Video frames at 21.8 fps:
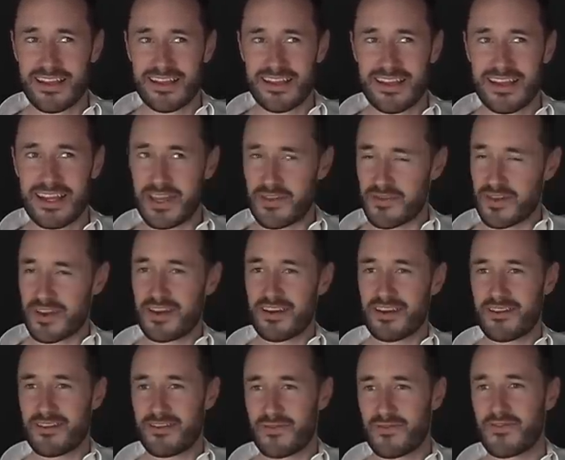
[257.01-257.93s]

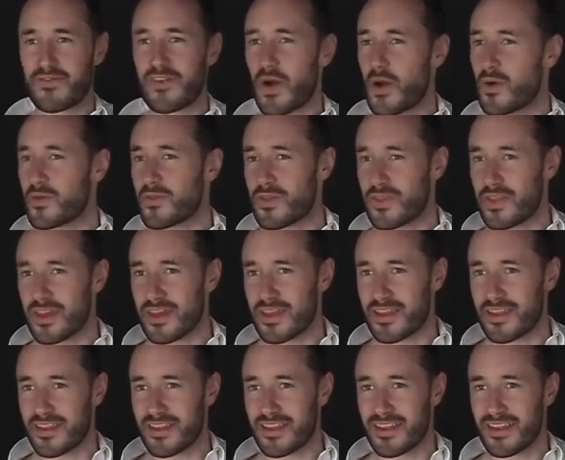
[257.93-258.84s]
never felt that